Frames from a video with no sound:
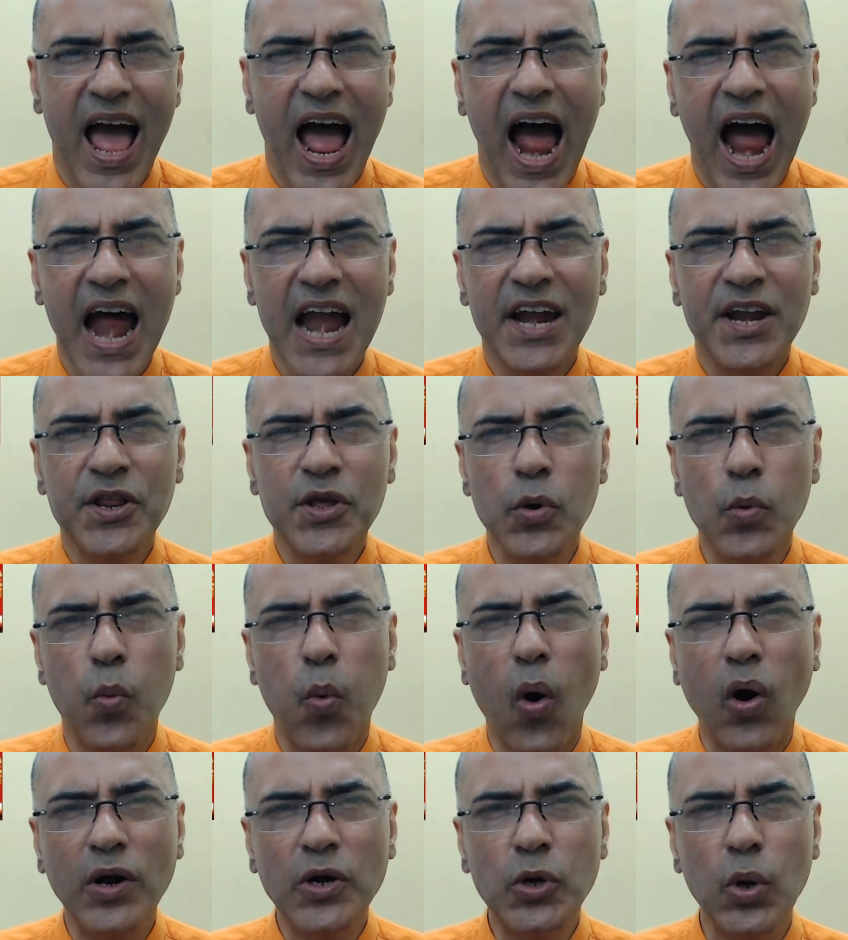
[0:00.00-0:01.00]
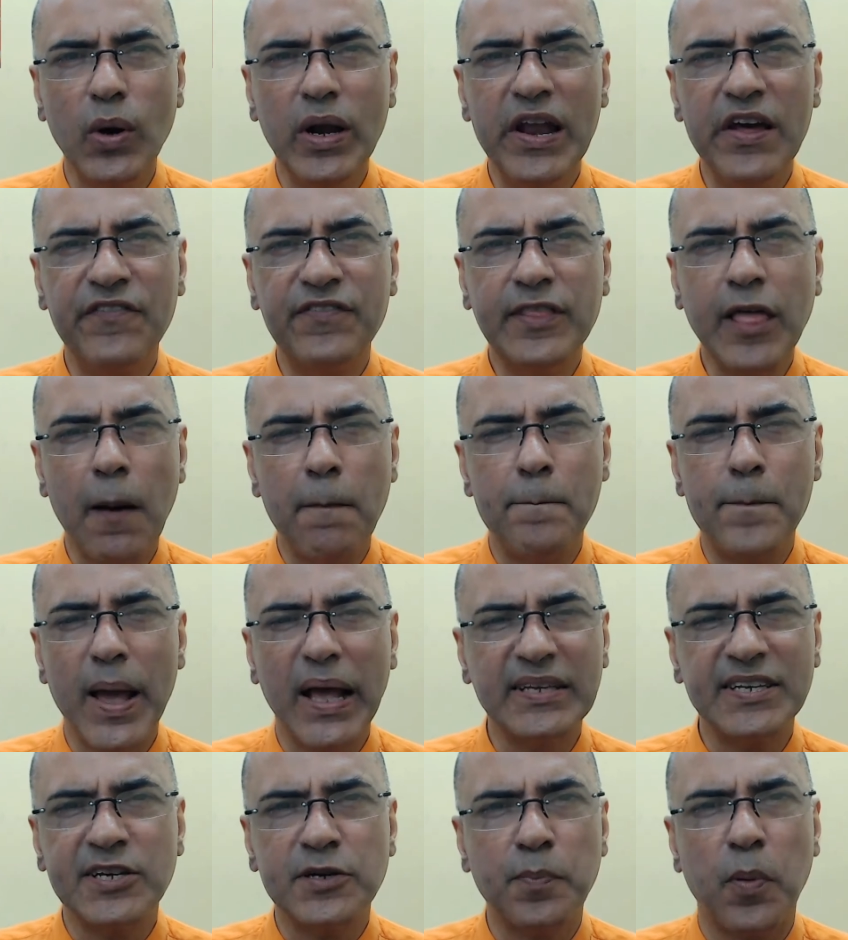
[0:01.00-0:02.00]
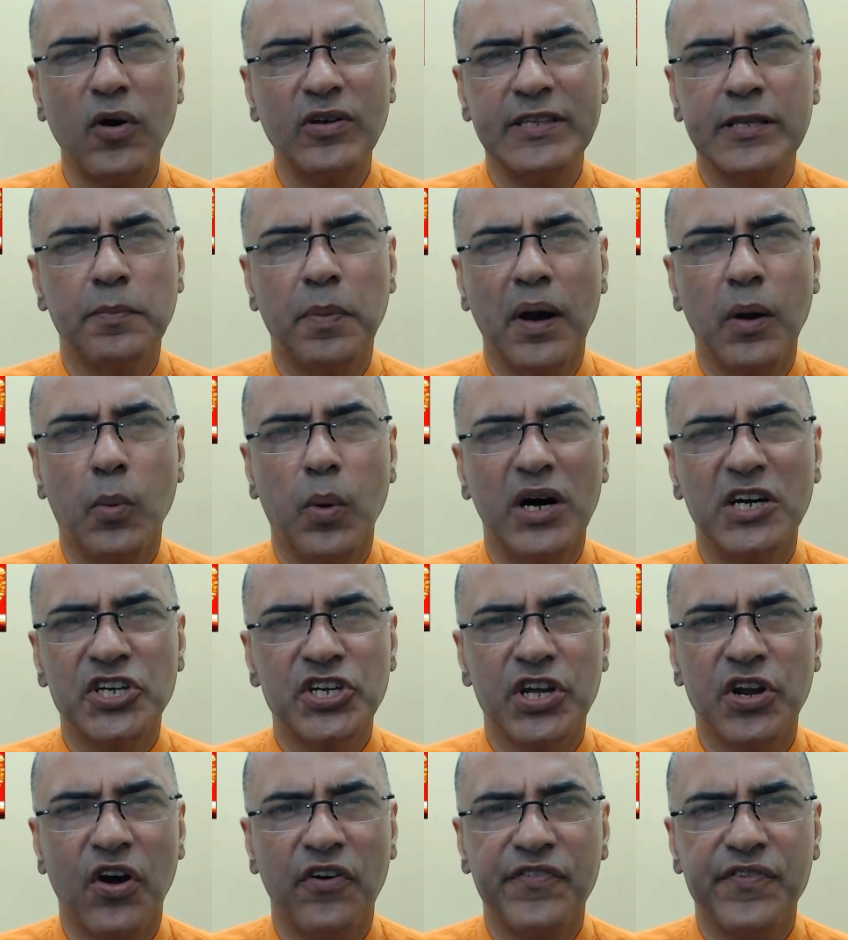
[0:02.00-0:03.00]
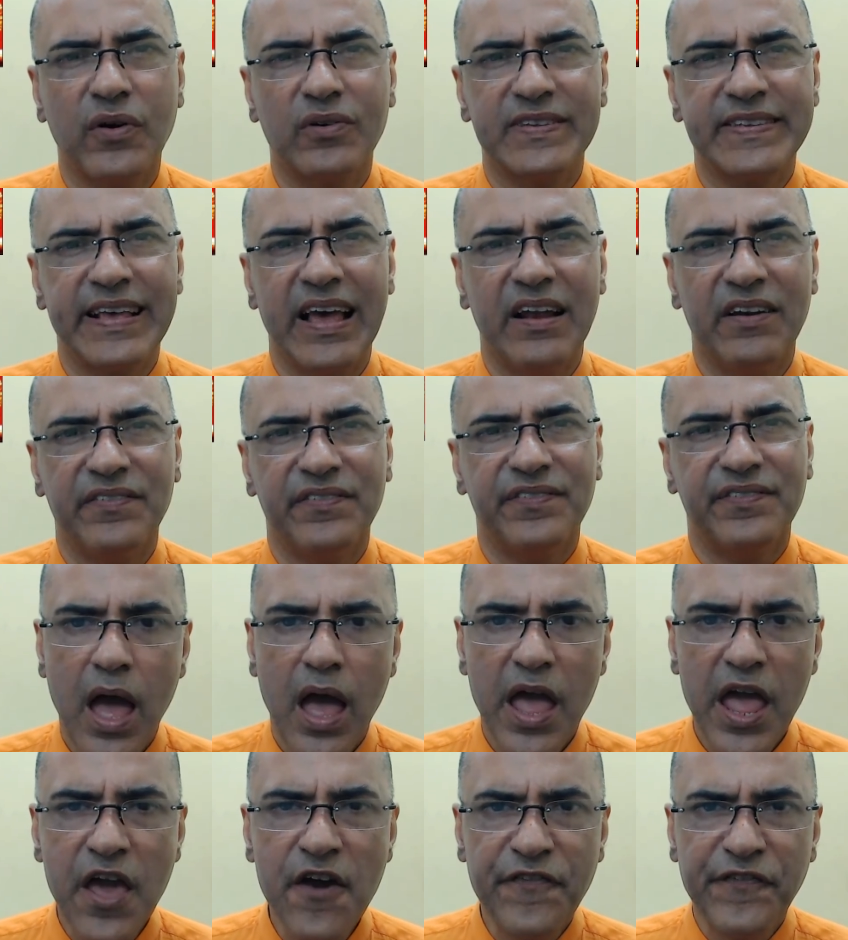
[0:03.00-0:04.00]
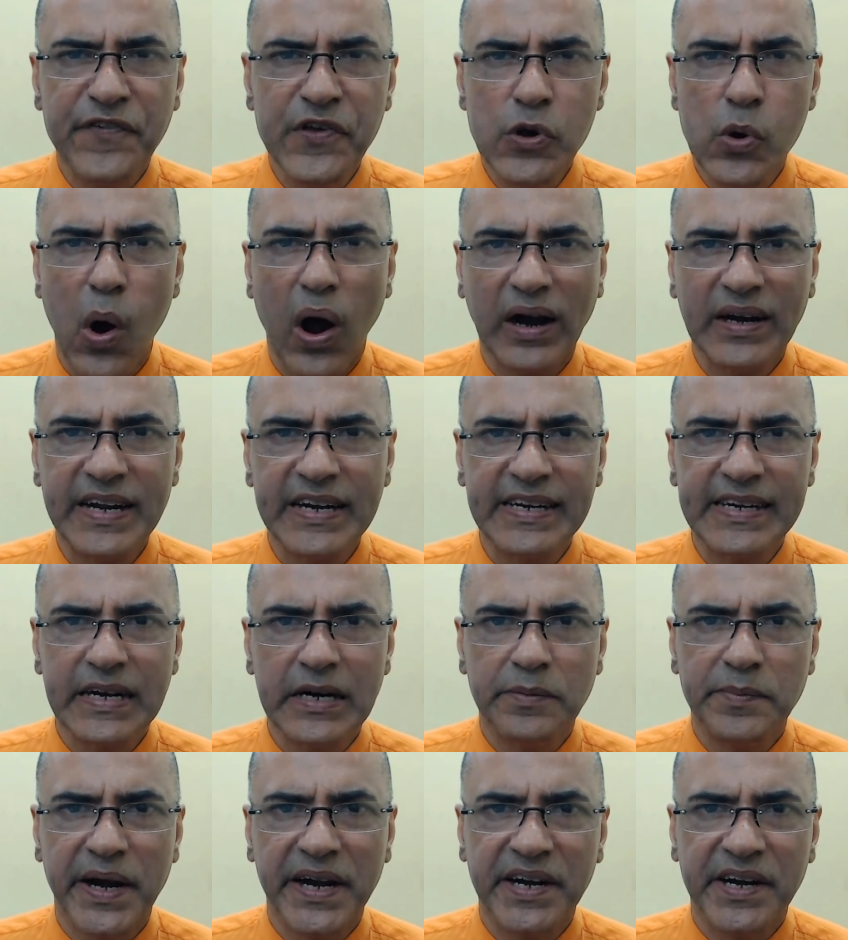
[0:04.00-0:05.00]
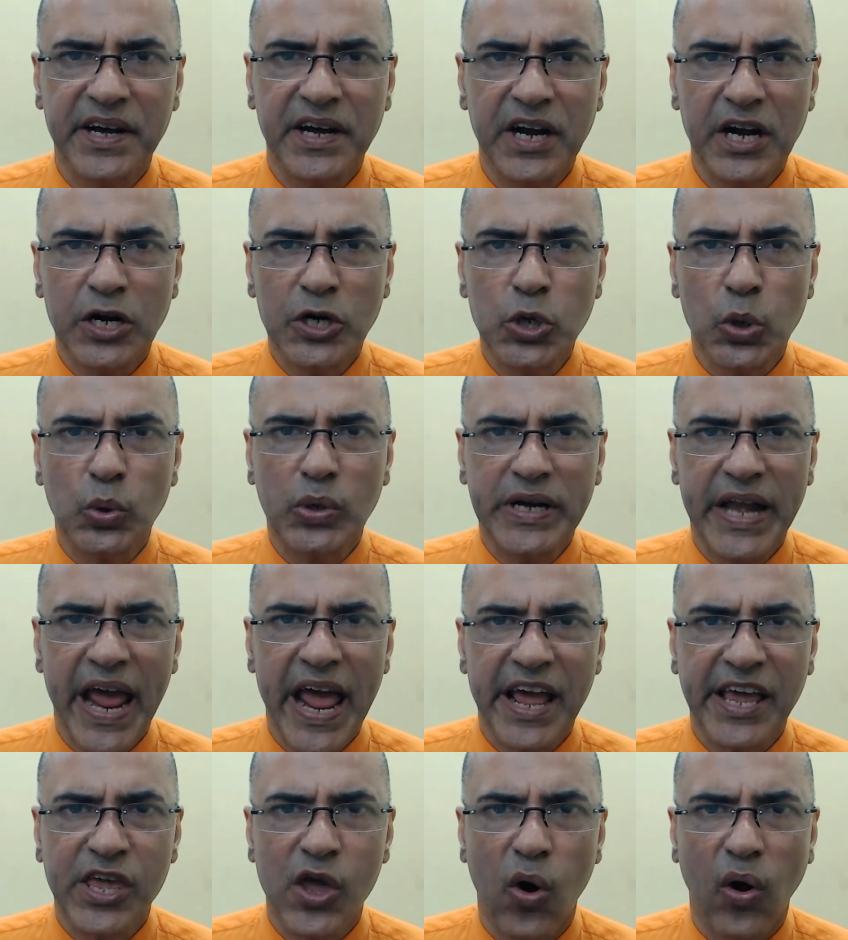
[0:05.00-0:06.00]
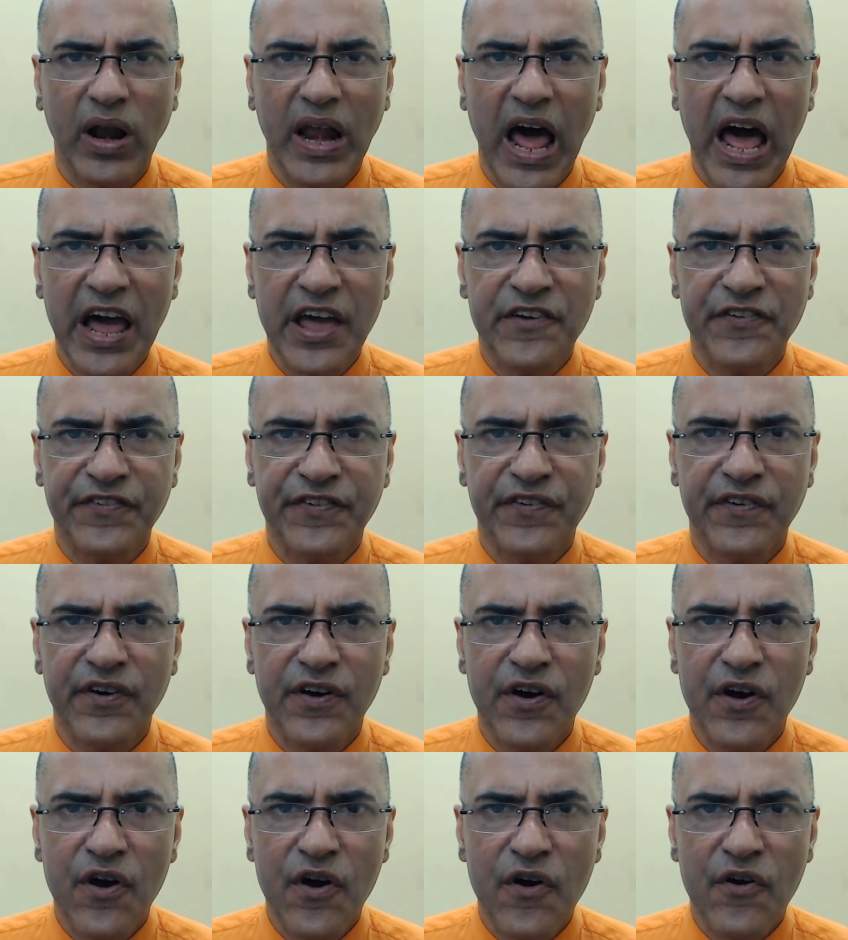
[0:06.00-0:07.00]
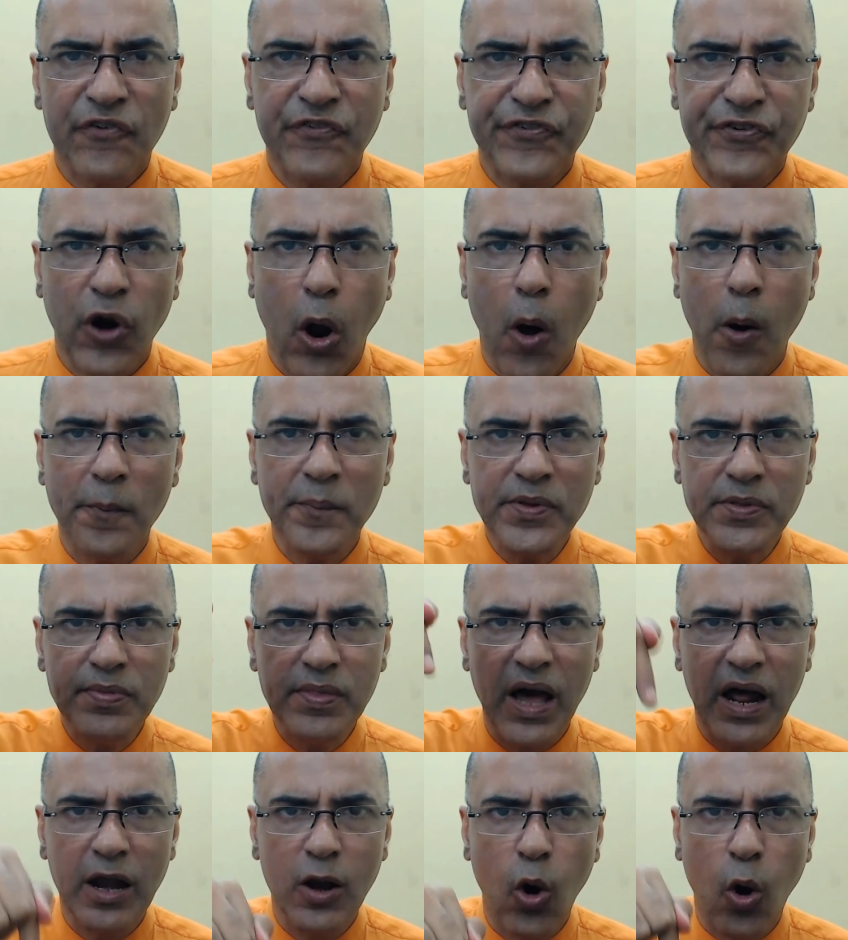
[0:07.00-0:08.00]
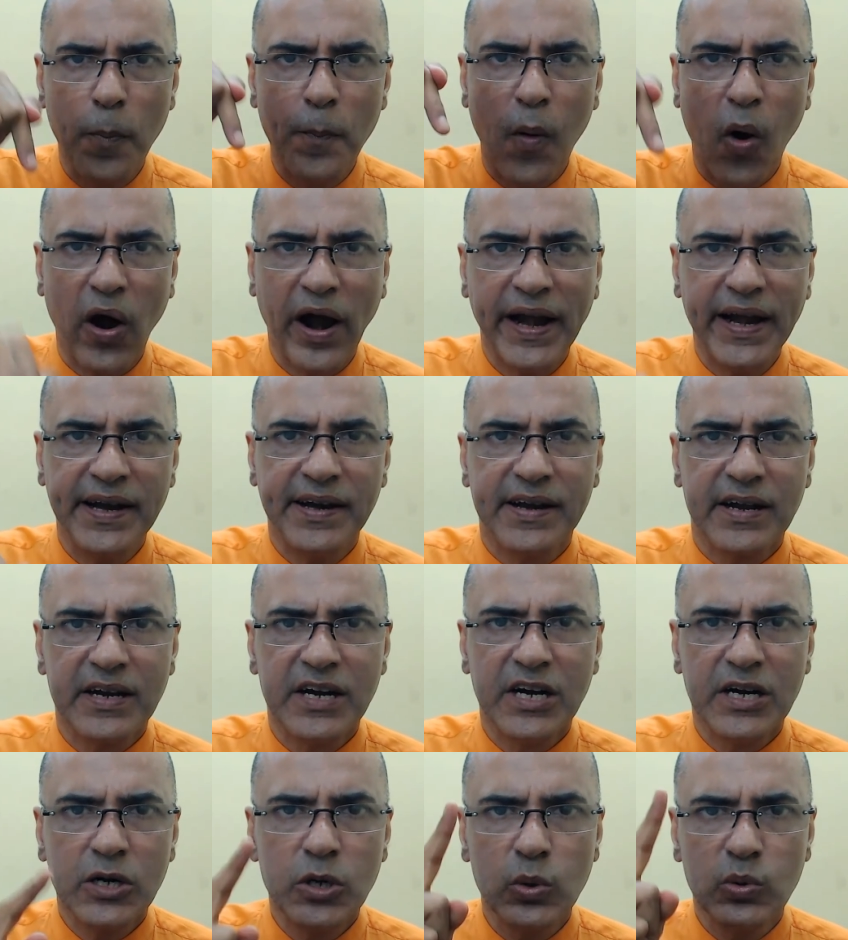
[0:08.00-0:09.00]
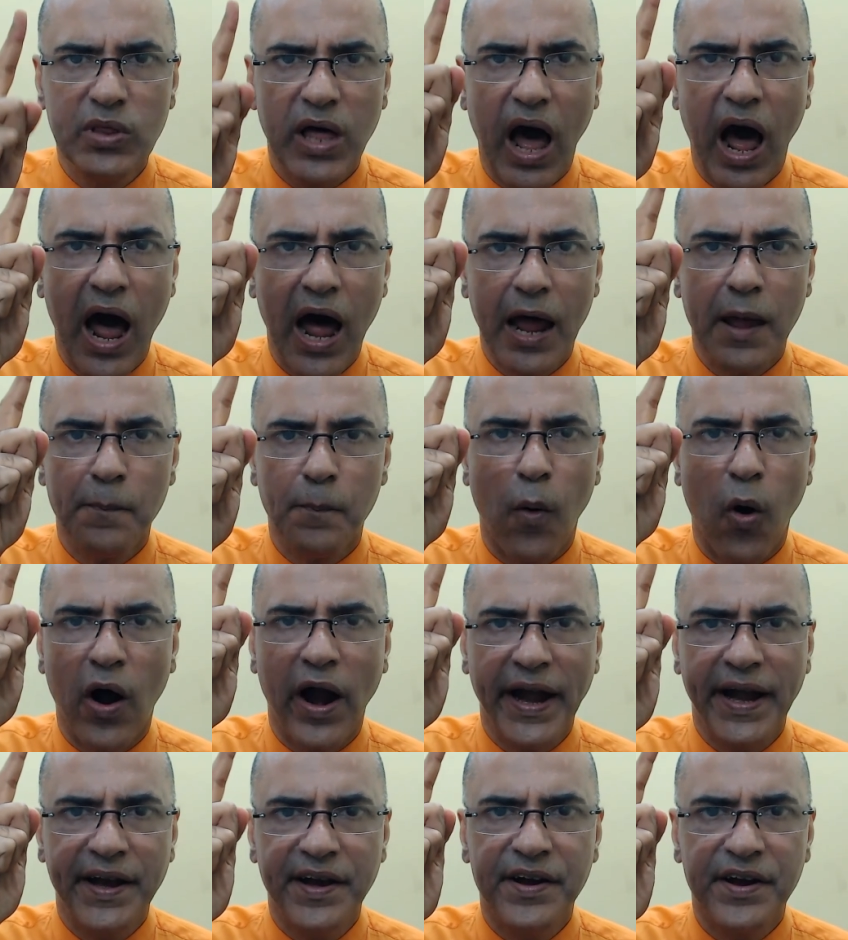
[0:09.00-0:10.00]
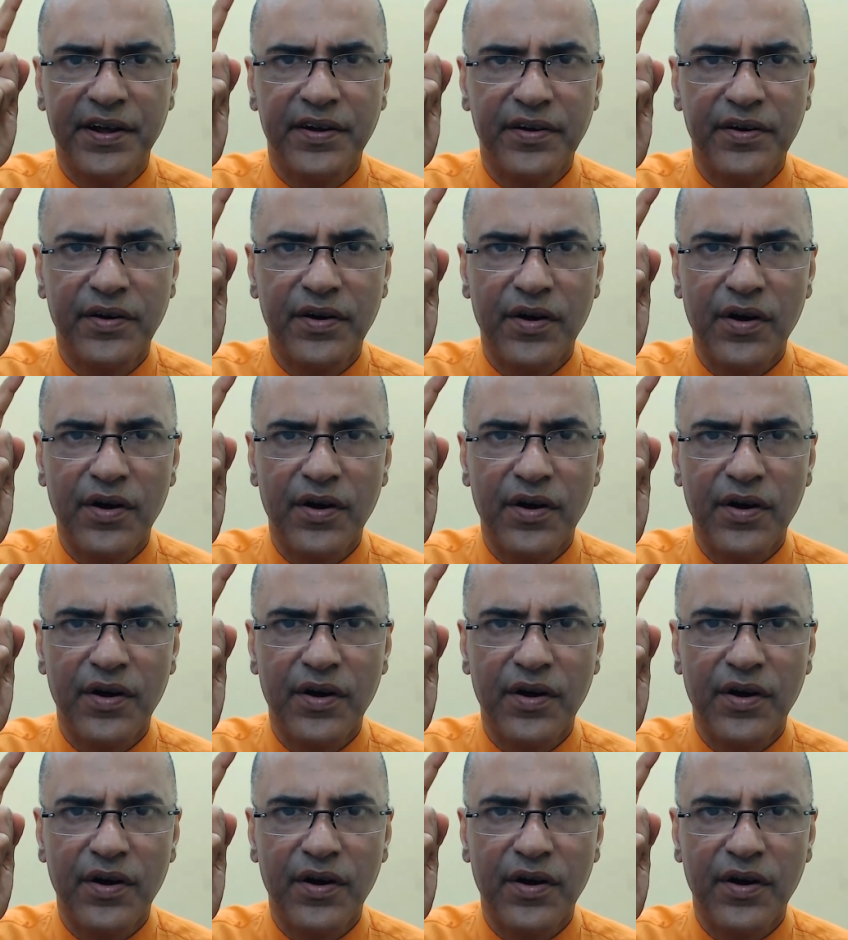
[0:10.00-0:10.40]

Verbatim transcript: and you want to live the best possible version of yourself, if you are determined to take your life from the low point to the high point,